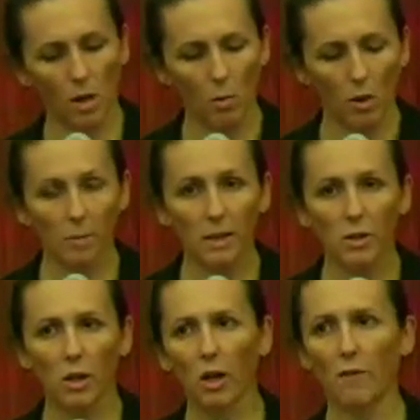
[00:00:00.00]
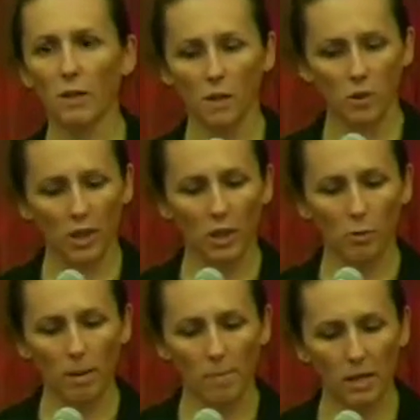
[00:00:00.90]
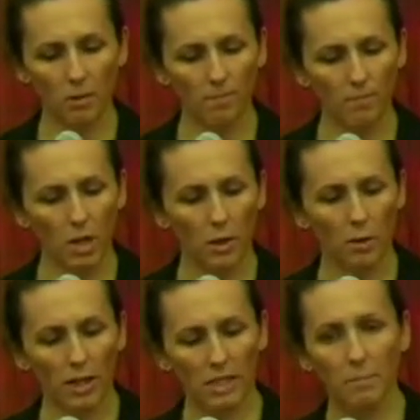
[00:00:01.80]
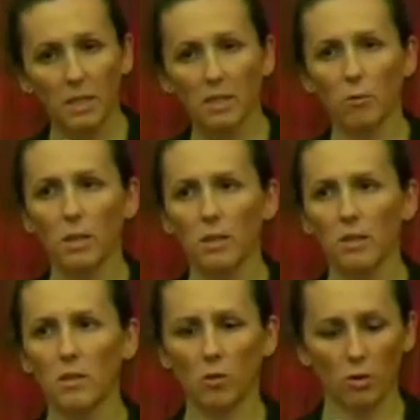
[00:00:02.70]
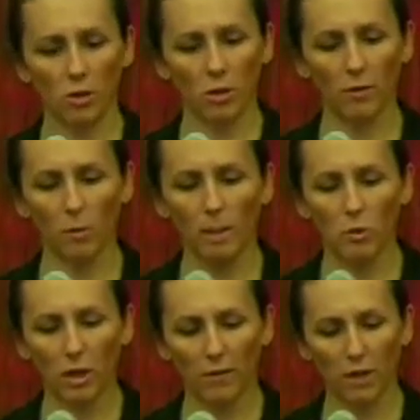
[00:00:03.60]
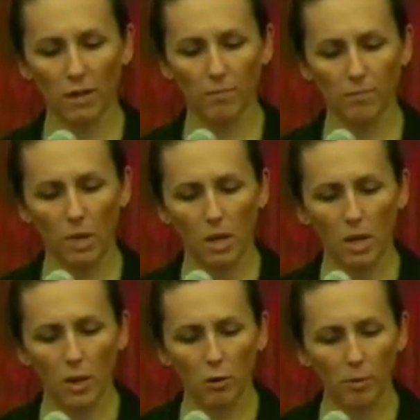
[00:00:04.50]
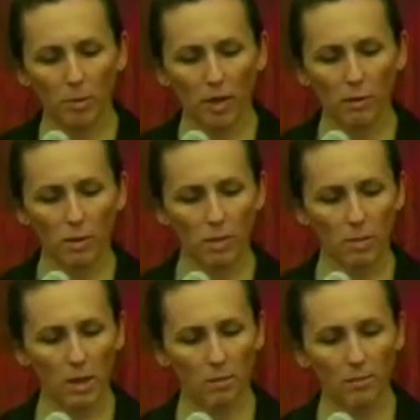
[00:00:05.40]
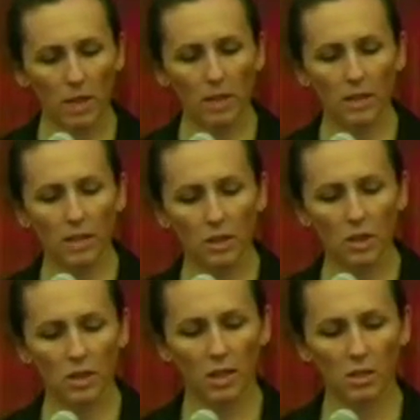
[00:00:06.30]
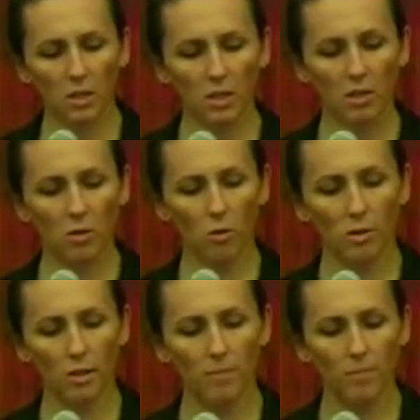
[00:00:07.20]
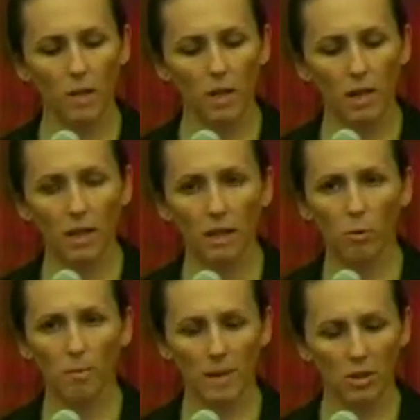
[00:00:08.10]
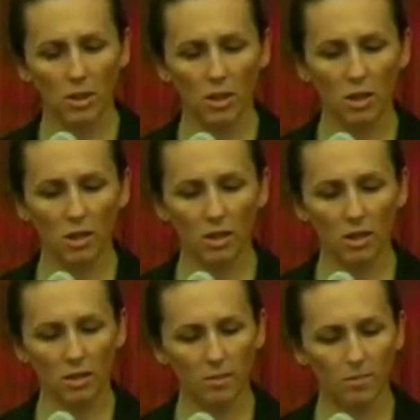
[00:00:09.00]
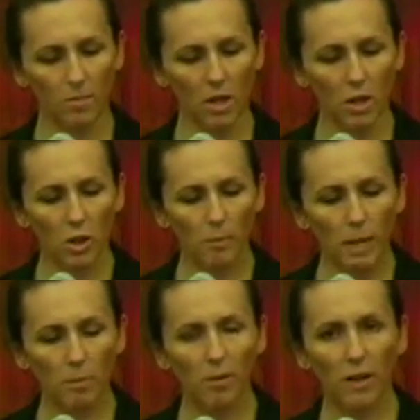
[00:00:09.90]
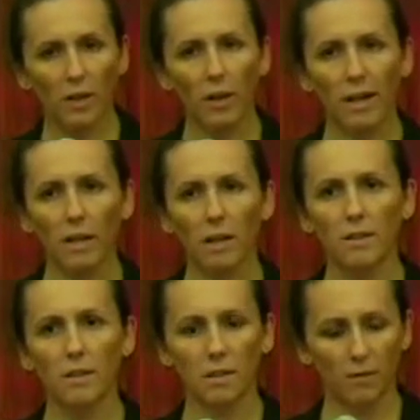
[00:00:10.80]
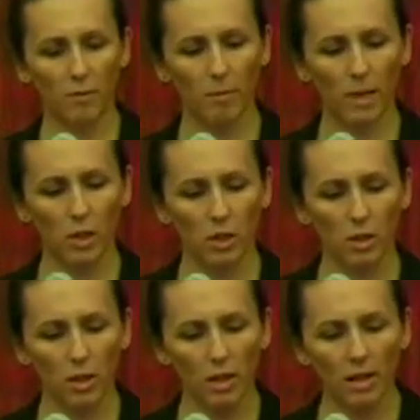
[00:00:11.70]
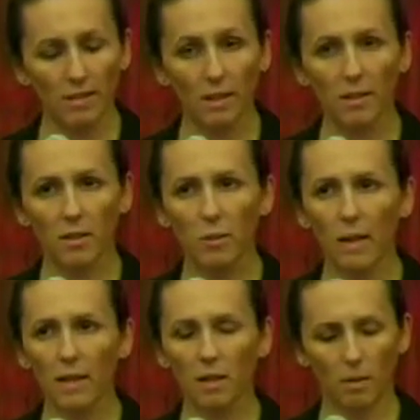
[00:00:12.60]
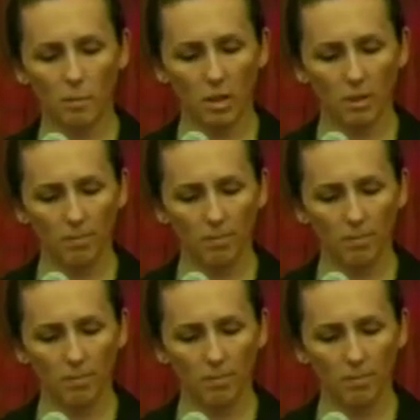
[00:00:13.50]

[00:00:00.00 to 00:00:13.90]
While you make your coffee, you check your webmail. Your ISP screens and stores all of the web traffic. You reply to an email, and the intelligence agency stores it and keyword matches the contents. Your mail provider analyzes the information and sells it to an ad company.